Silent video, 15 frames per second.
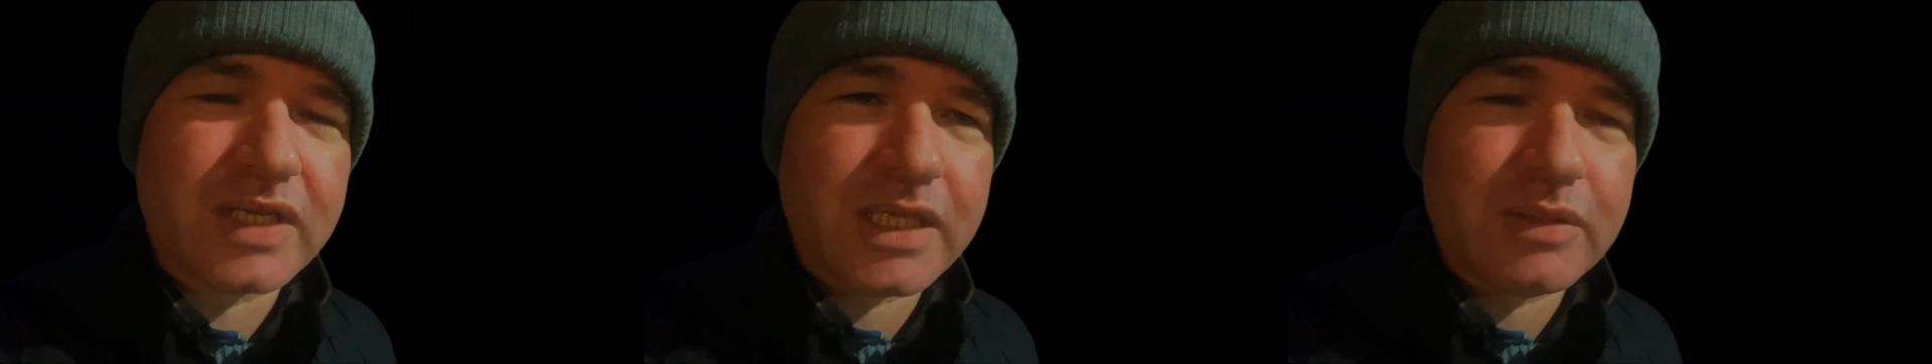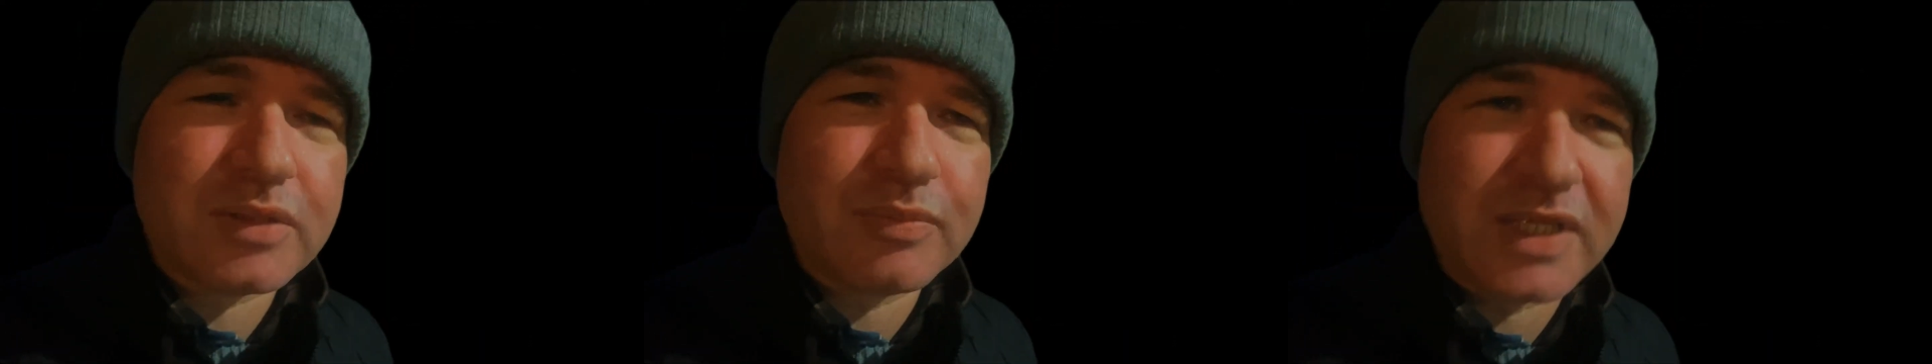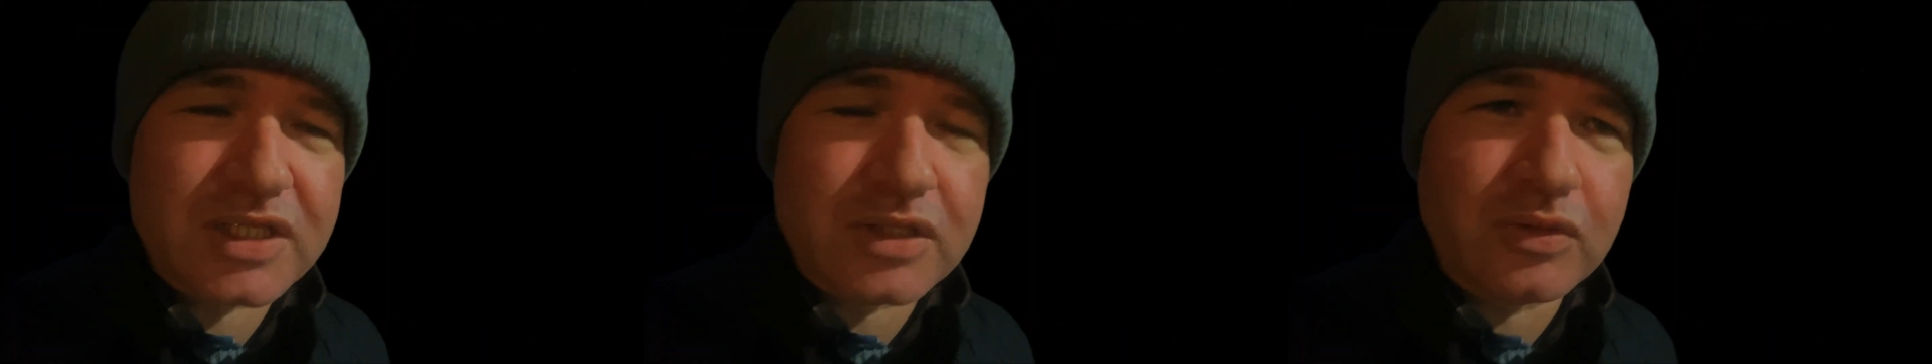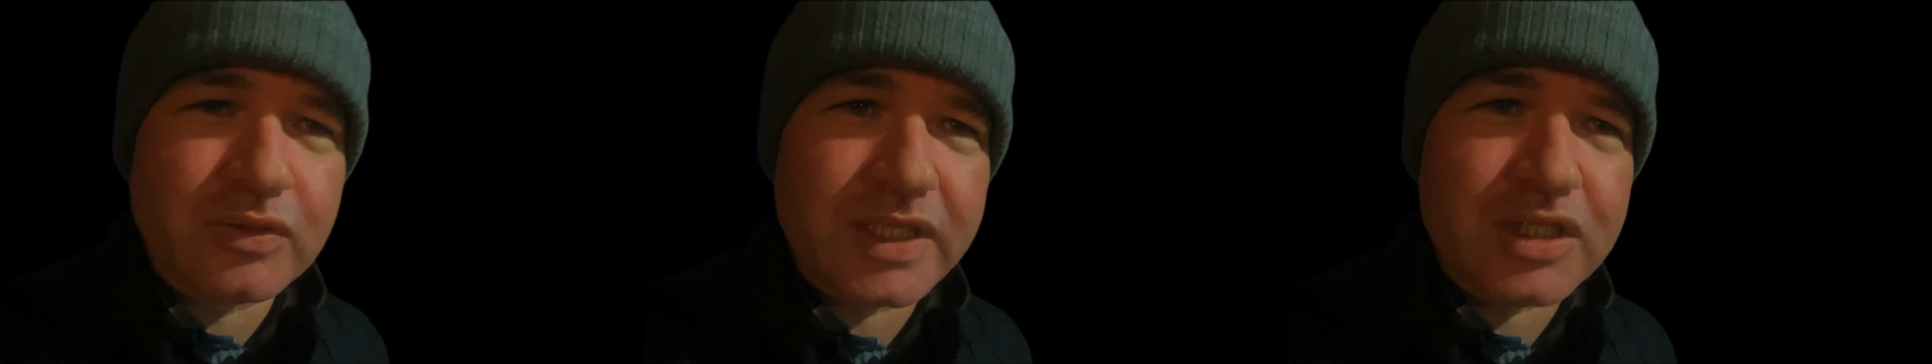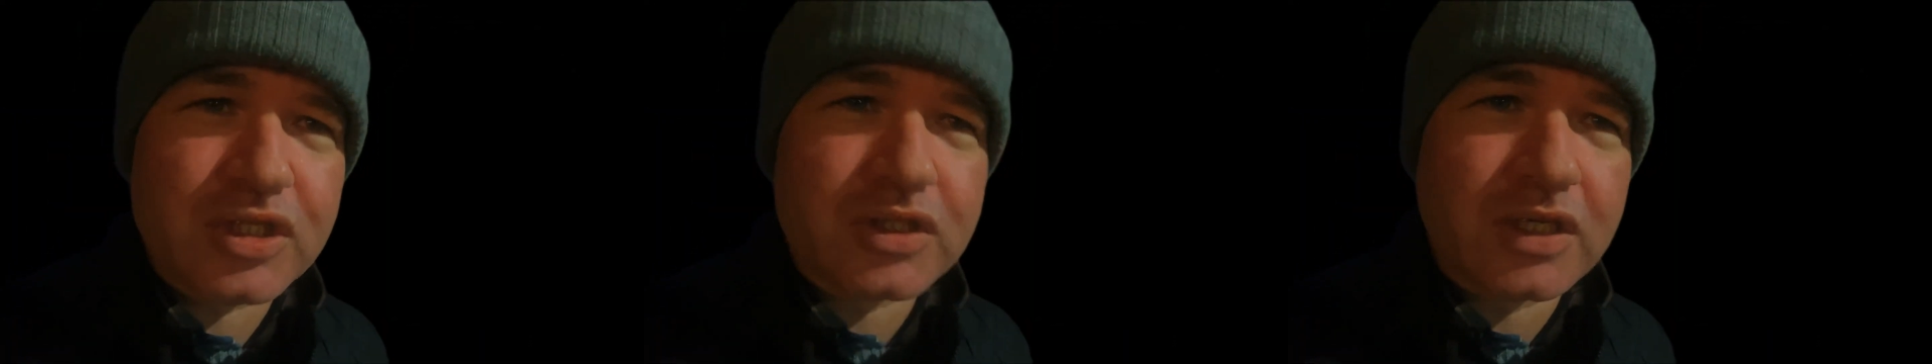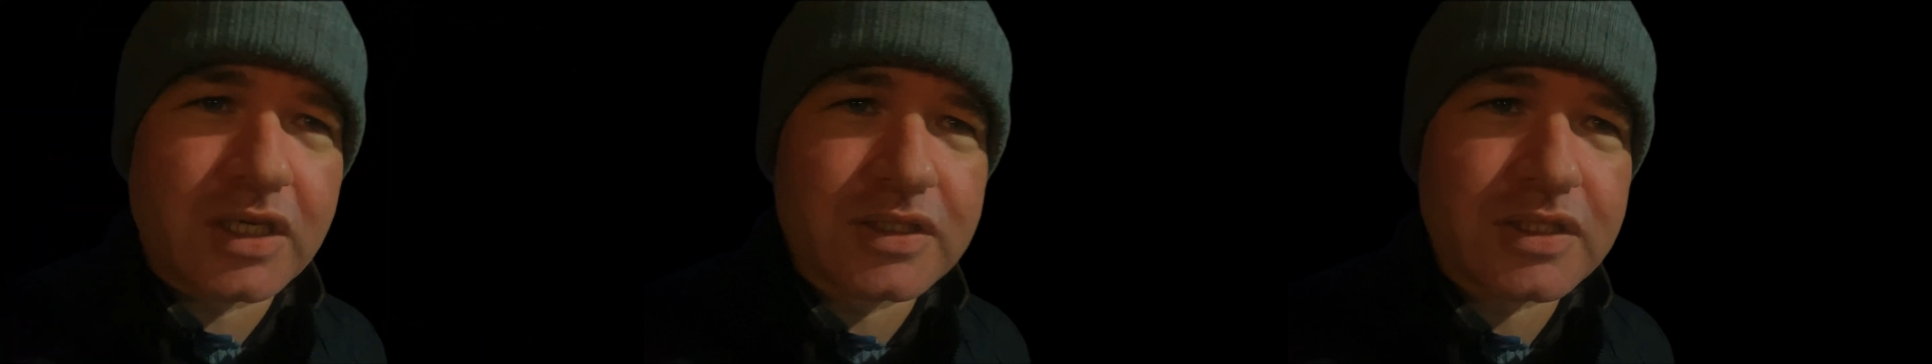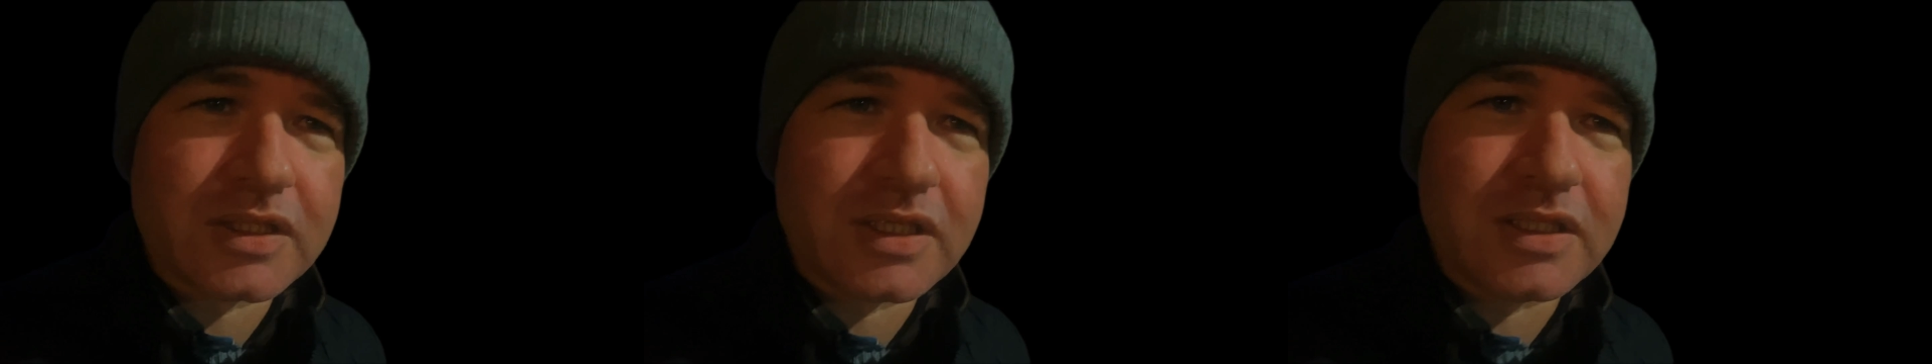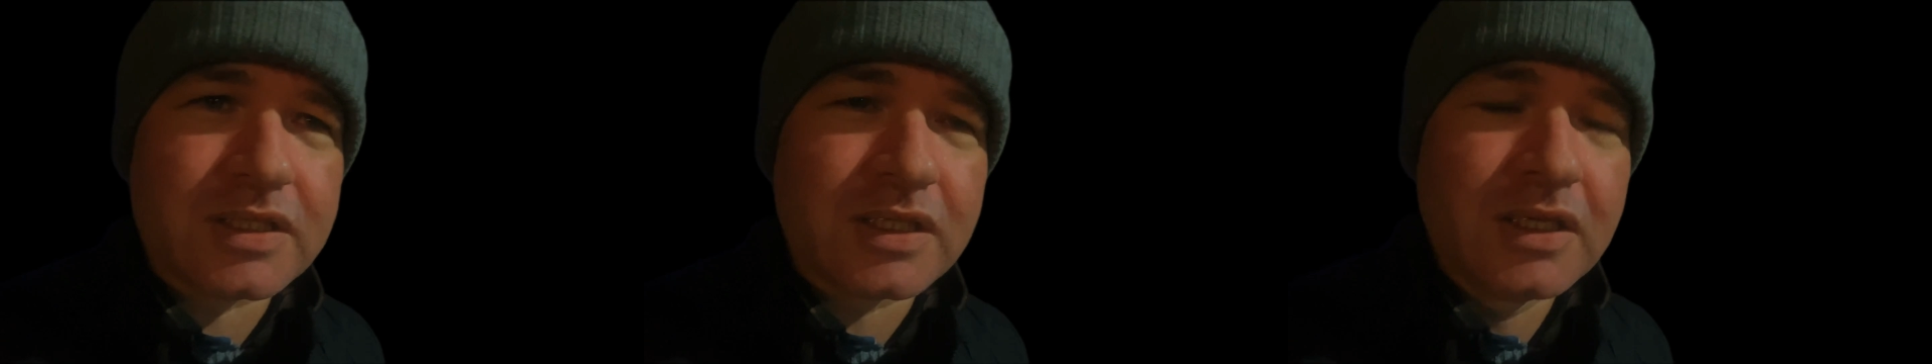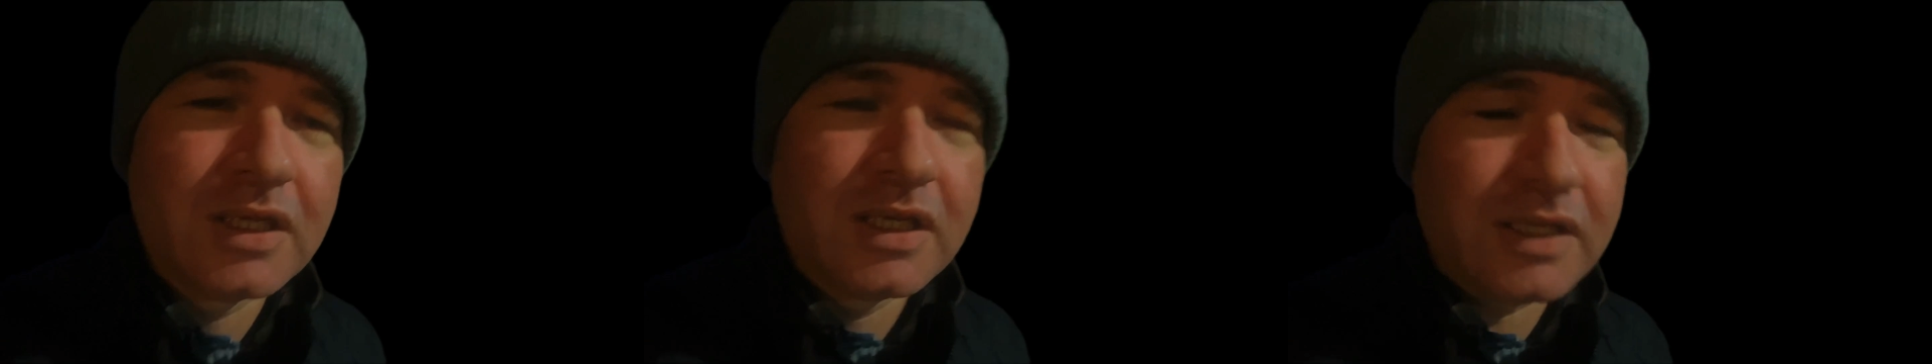keeps missing all these chances.